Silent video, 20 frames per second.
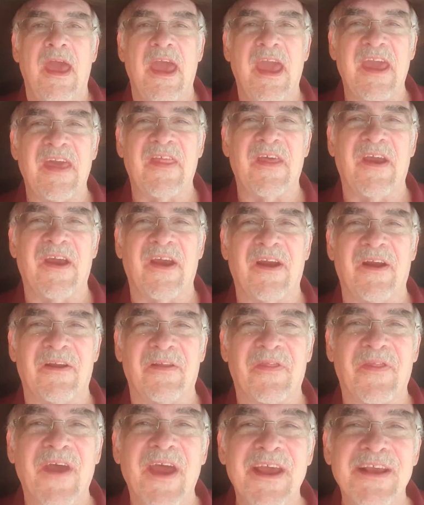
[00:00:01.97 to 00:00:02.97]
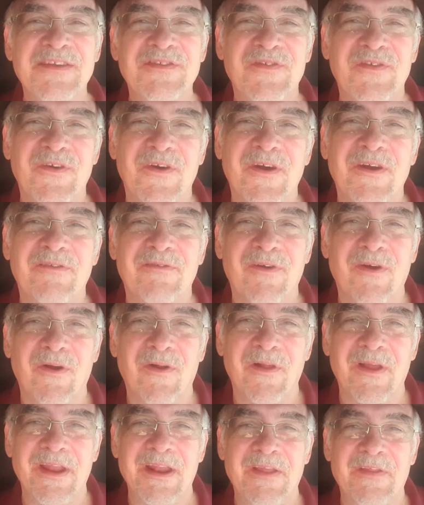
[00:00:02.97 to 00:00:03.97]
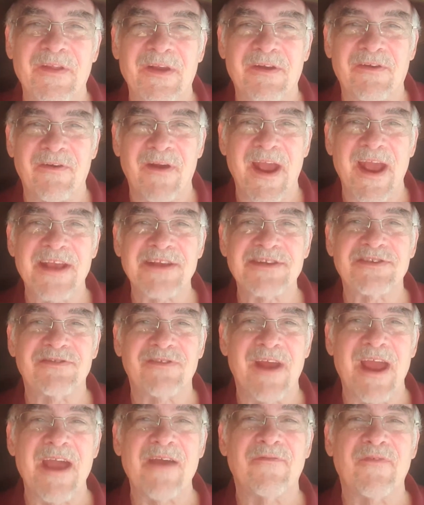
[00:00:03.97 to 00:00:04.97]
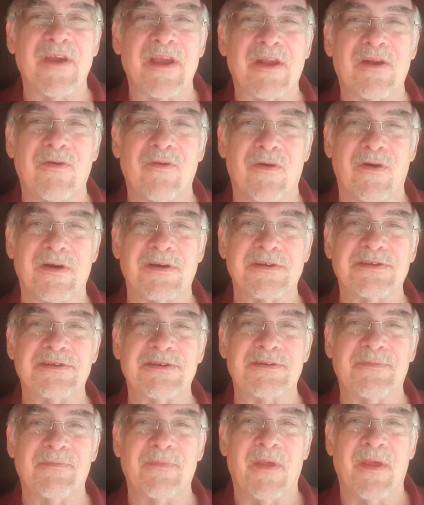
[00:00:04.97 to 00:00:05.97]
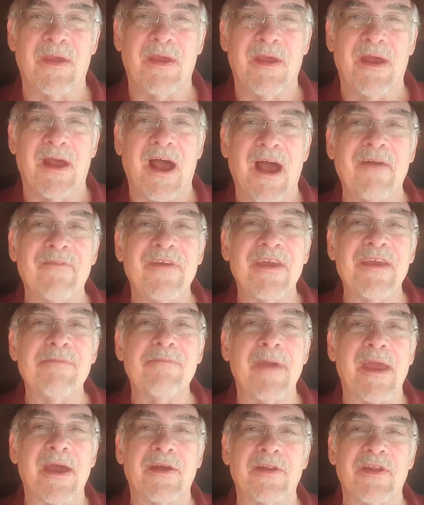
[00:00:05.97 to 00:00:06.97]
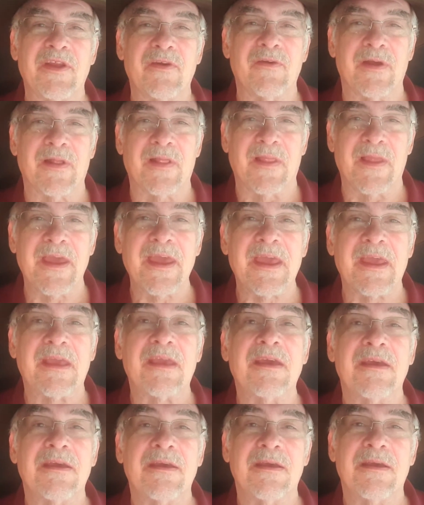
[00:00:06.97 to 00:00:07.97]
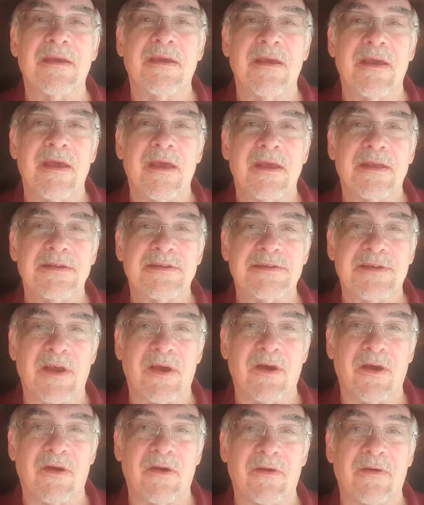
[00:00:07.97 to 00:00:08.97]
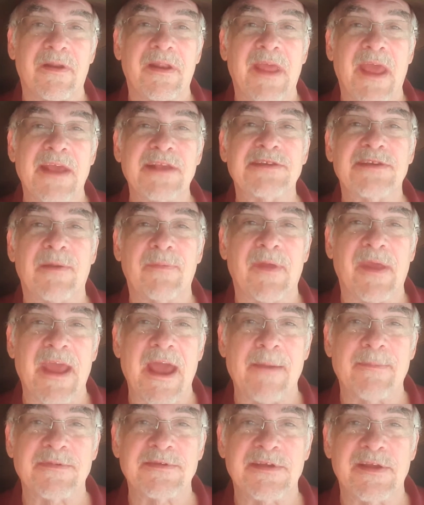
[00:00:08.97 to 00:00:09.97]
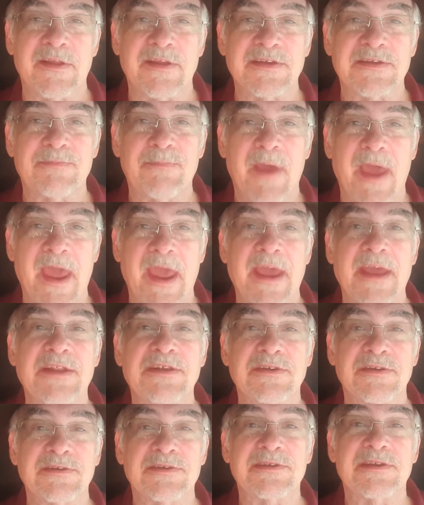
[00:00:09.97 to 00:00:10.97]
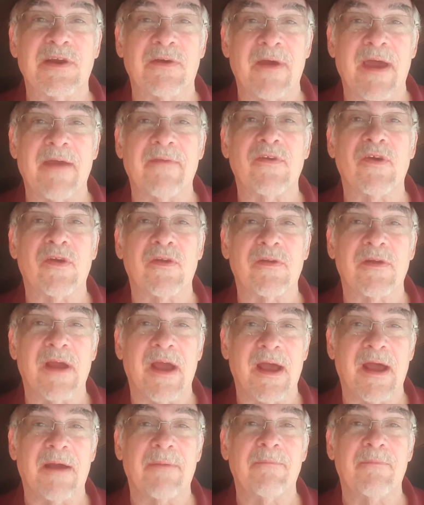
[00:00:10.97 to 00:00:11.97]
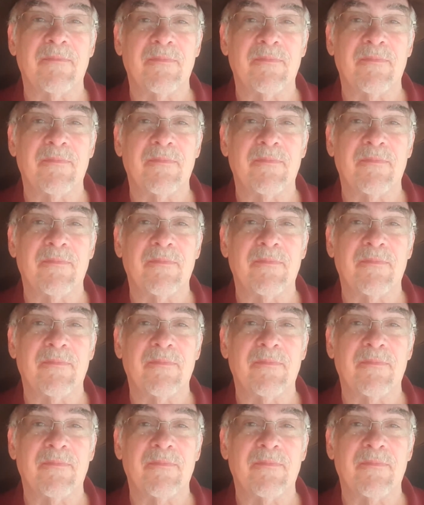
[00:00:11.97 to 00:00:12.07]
Hey there, thanks for enrolling in the crash traffic course. I've emailed you a link, so in case something happens to this page, you'll still have your, uh,